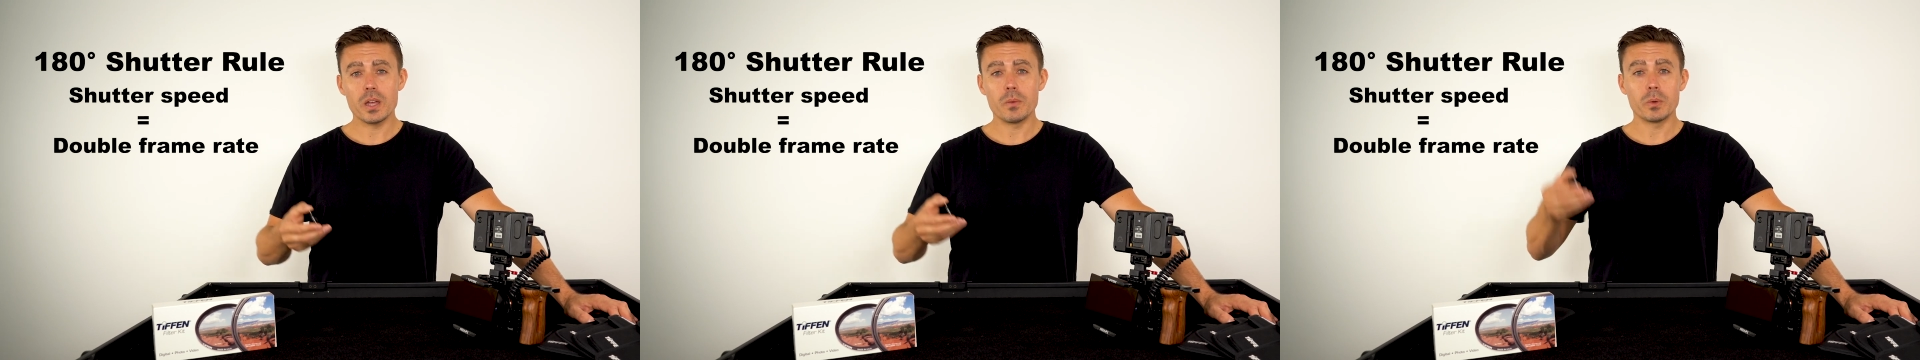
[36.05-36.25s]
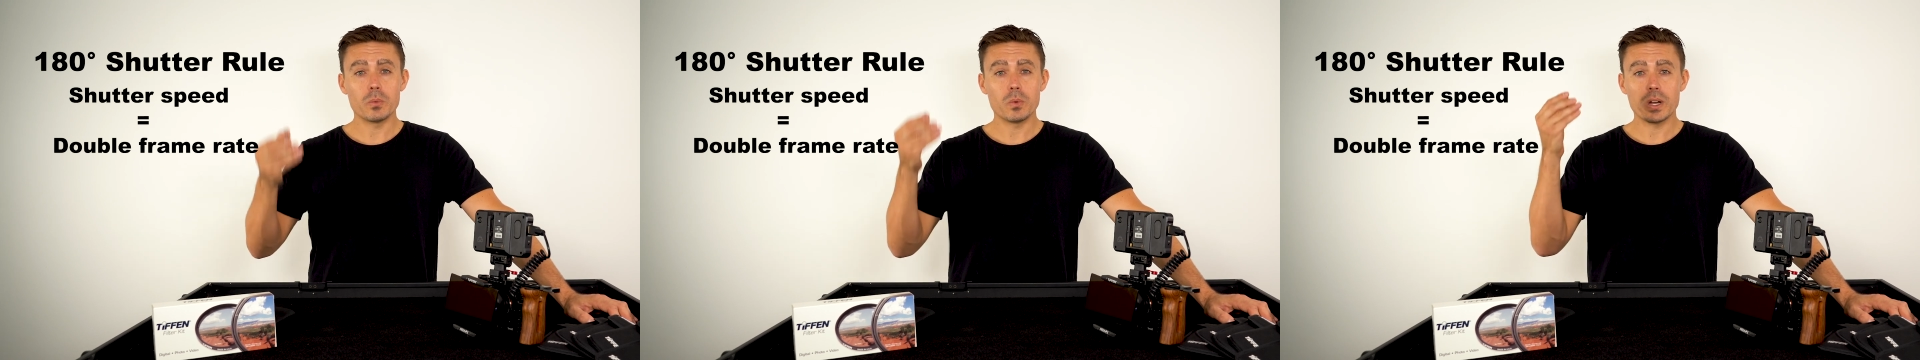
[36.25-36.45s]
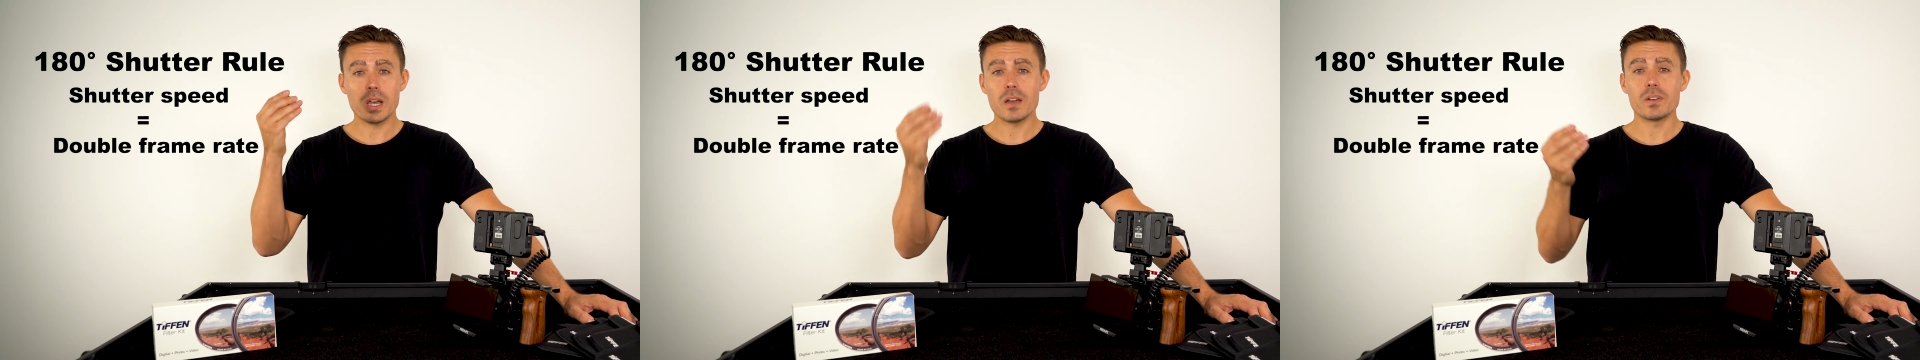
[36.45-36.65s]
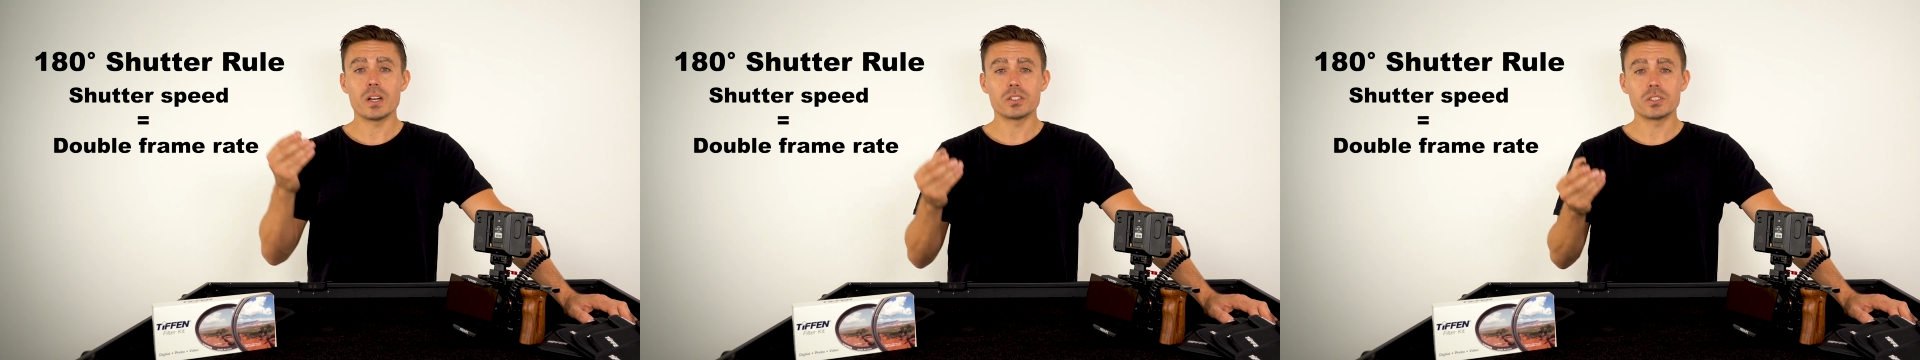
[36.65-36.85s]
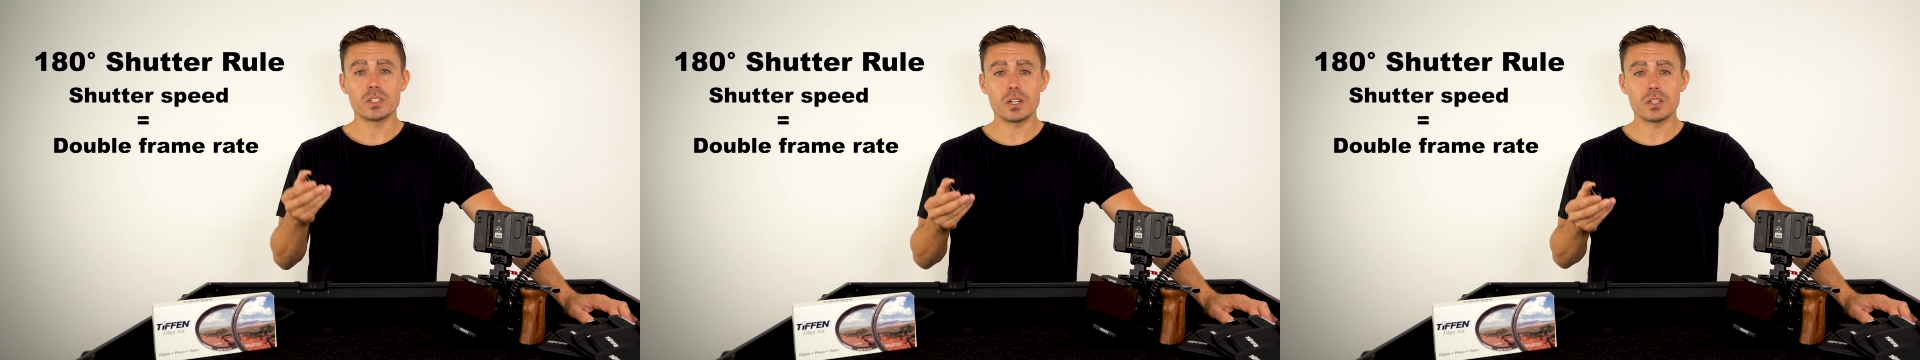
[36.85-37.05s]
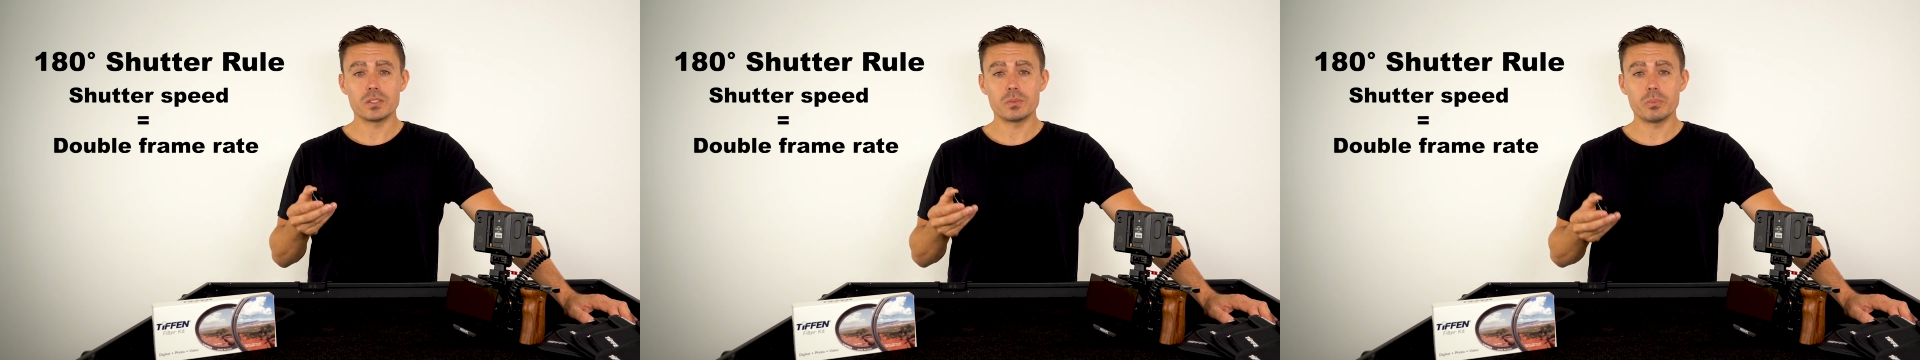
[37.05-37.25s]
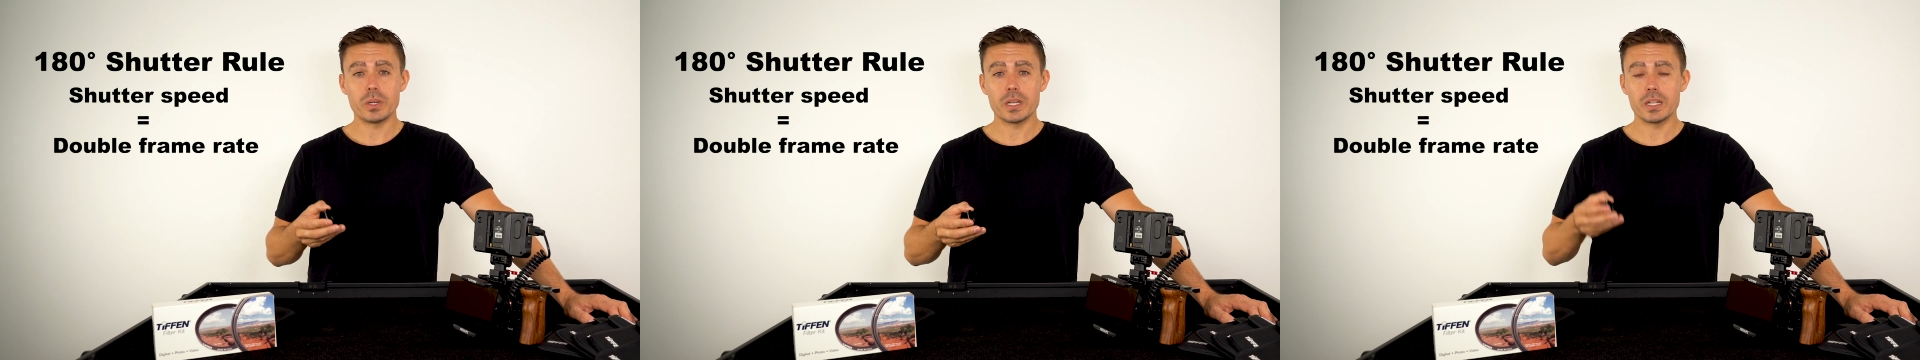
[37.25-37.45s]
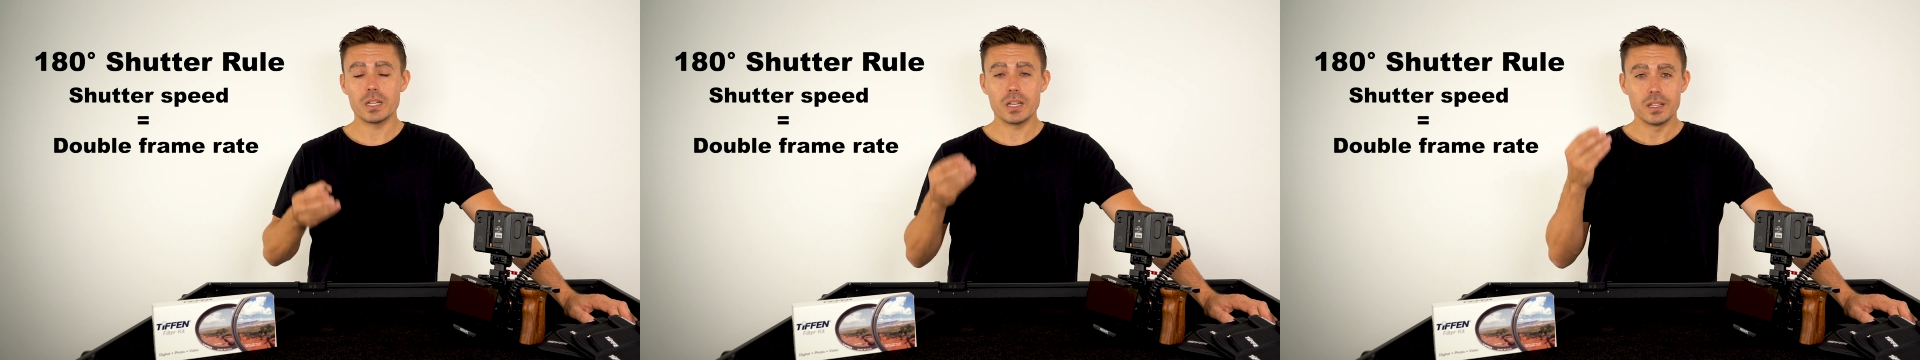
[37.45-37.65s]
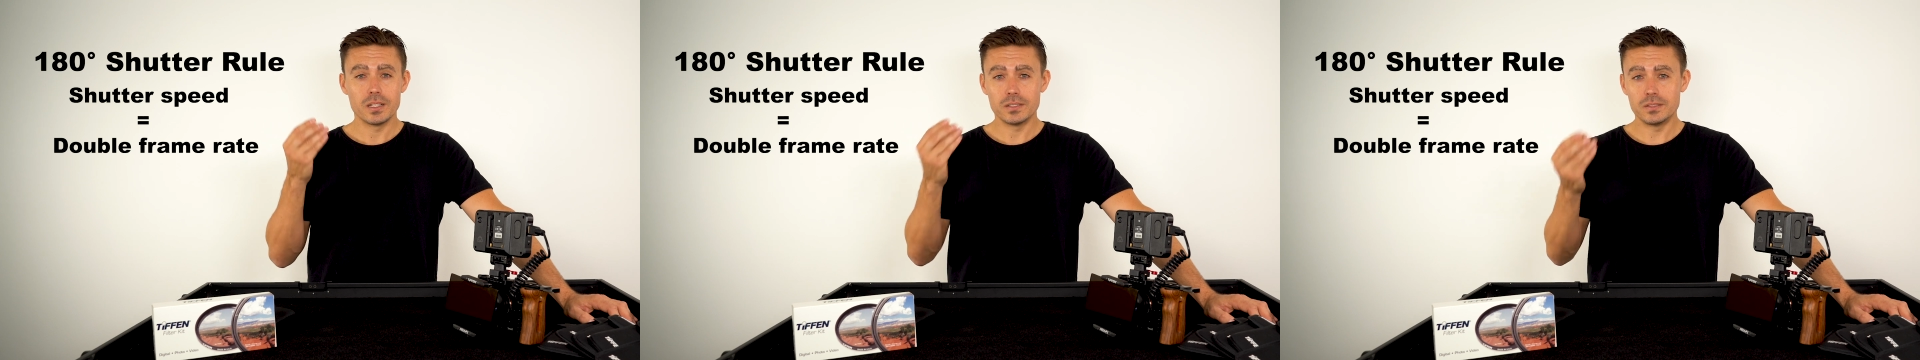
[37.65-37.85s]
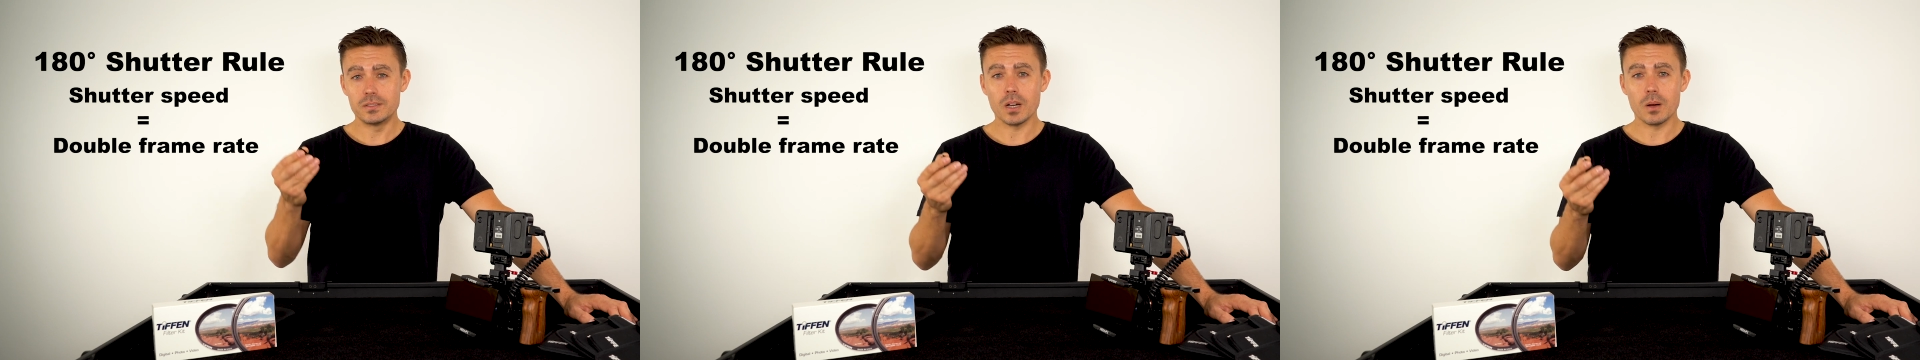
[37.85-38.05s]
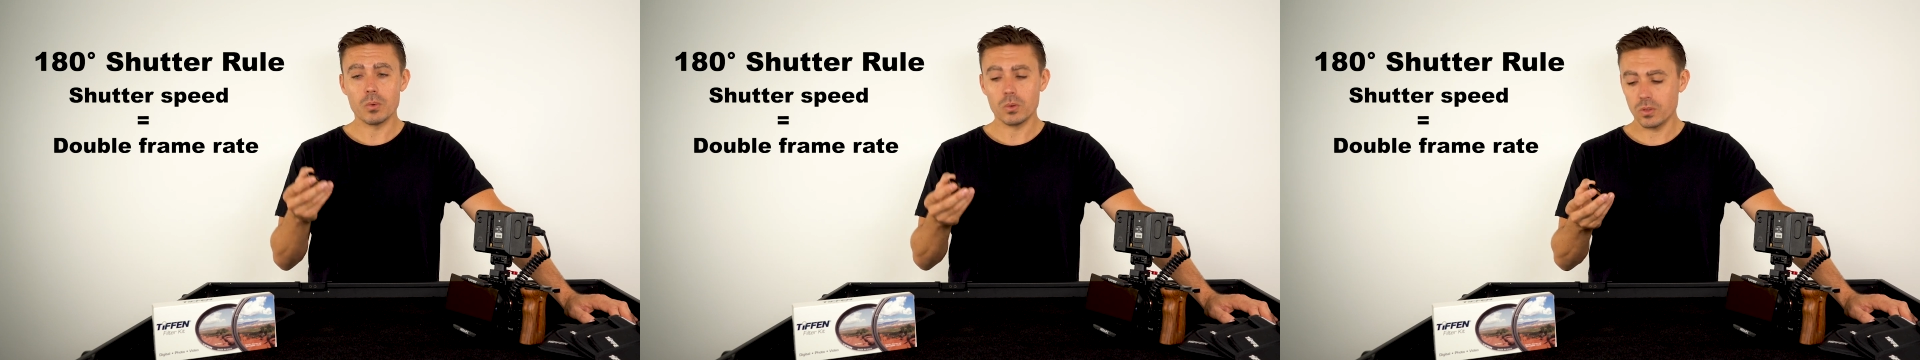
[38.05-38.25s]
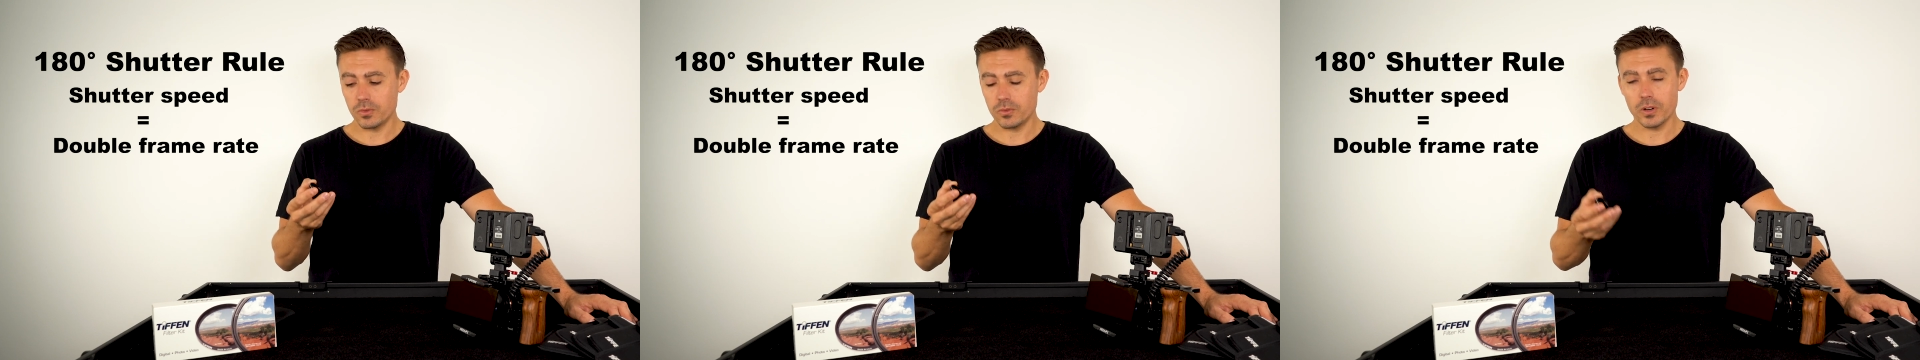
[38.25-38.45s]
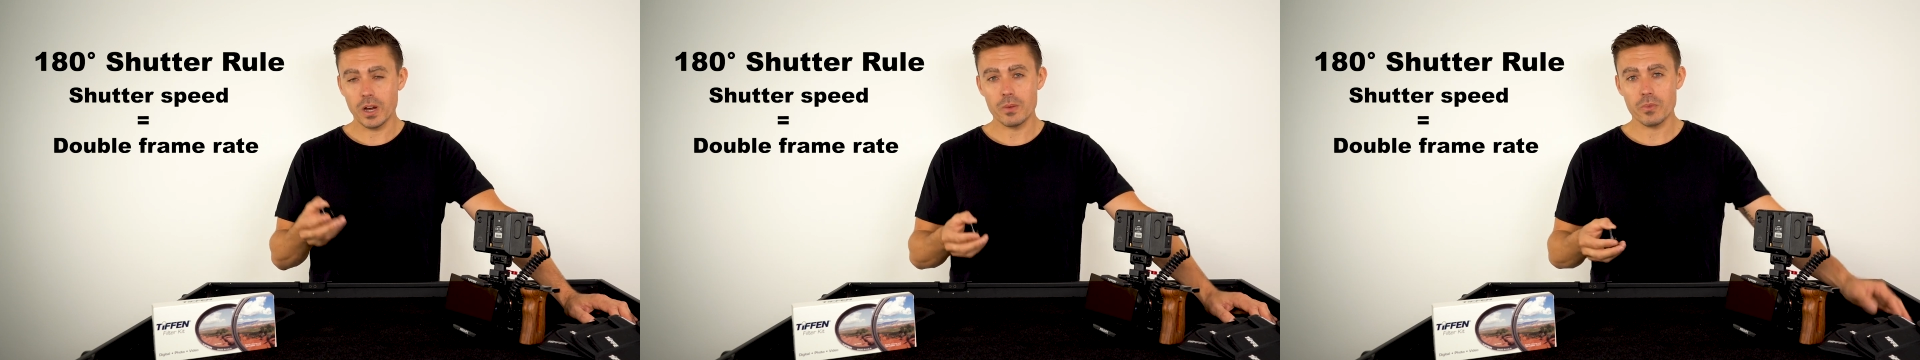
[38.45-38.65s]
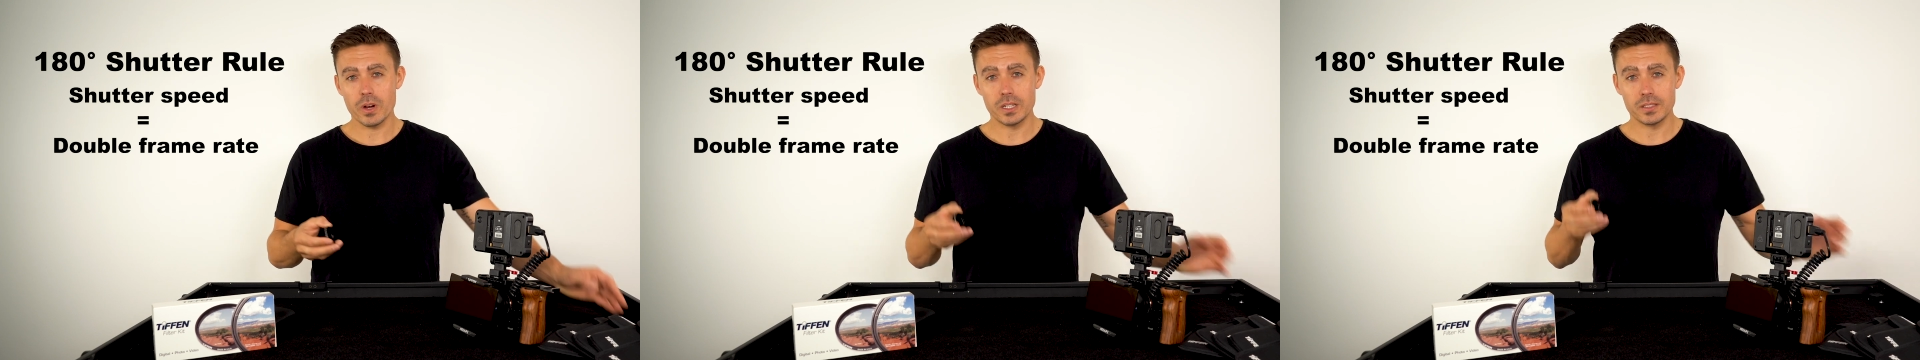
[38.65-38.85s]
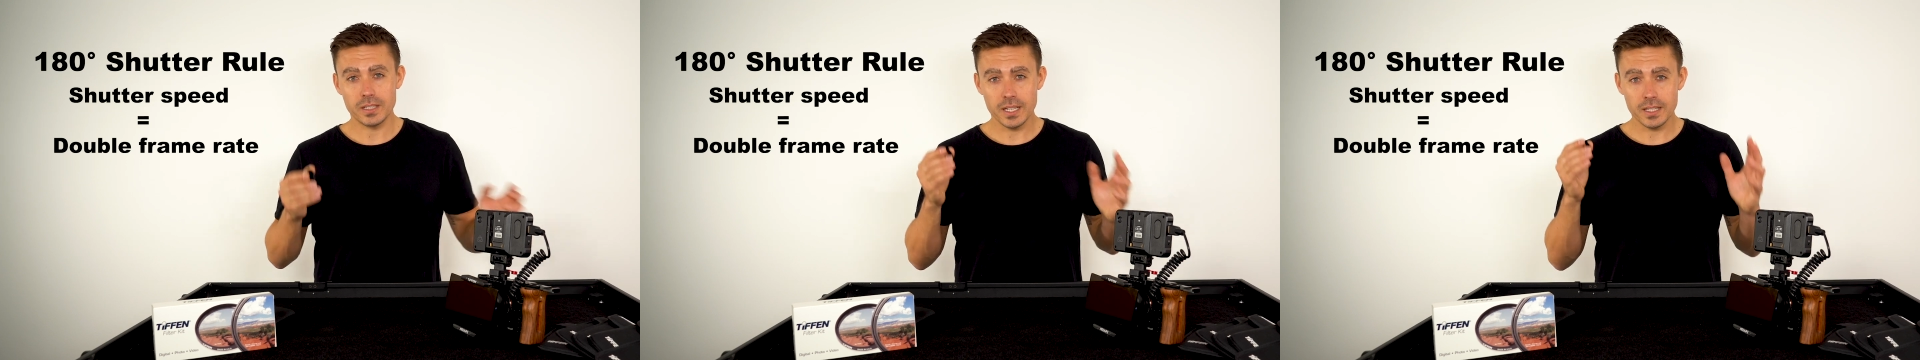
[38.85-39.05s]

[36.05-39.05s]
and we want to have our shutter speed double the frame rate to